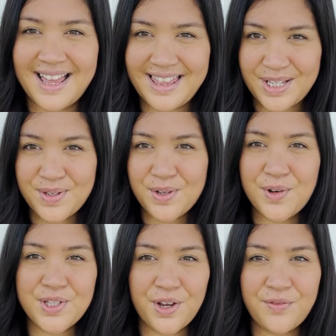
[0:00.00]
This was
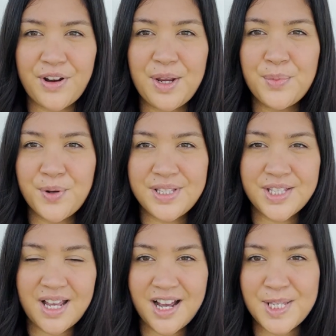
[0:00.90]
also very important
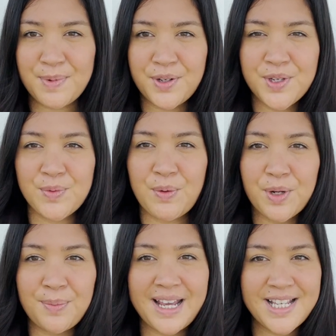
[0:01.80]
to us because we want a
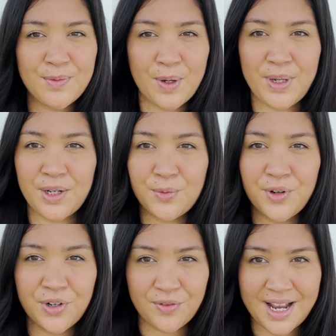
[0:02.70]
place where we can
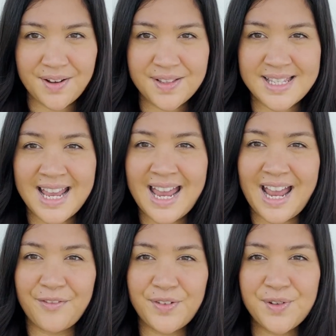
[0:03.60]
walk around
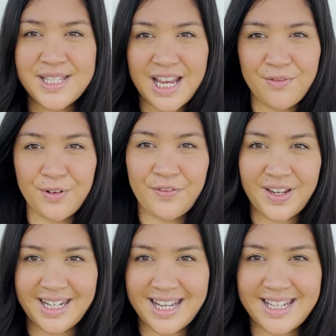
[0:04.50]
and feel safe with
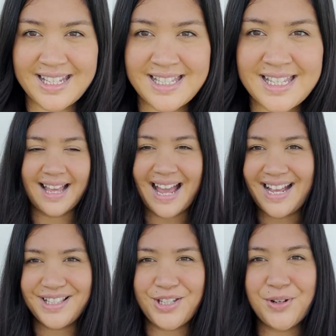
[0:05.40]
Phoenix.
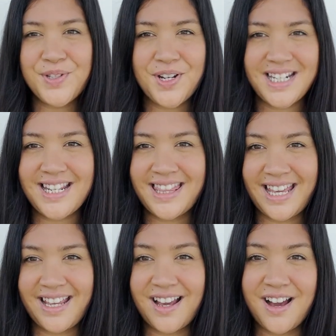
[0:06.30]
And you also need to
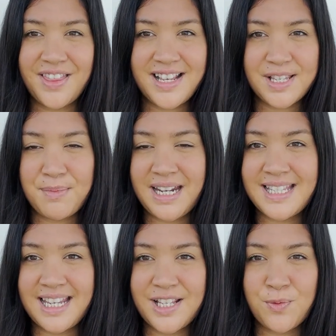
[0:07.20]
think, are these
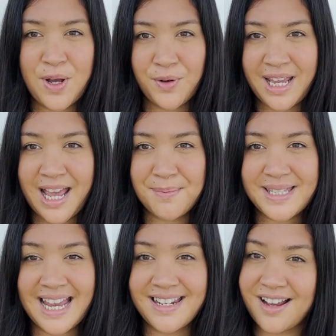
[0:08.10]
amenities well kept
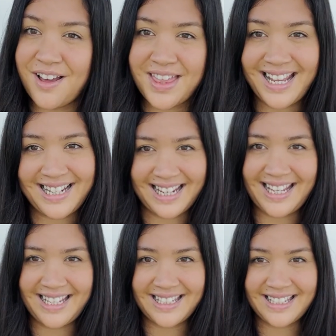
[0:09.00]
and are they
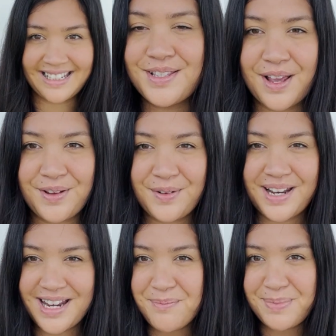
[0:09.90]
clean? So
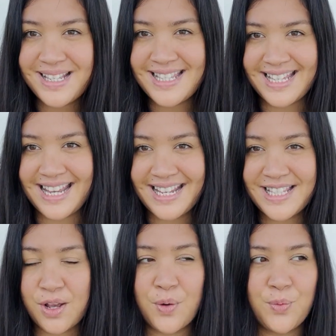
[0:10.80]
number 6,
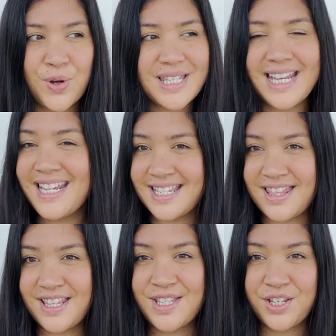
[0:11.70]
what is
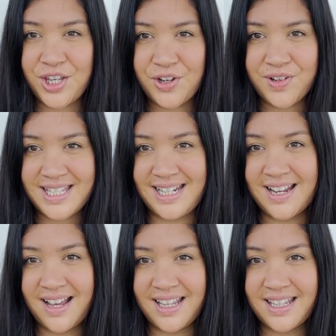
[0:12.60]
the security
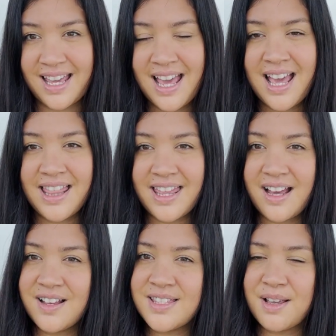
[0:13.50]
like? There
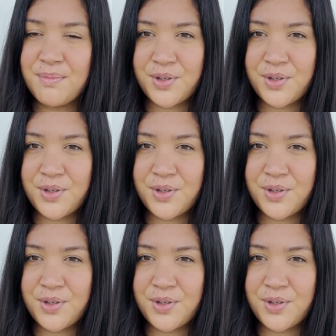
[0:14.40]
are some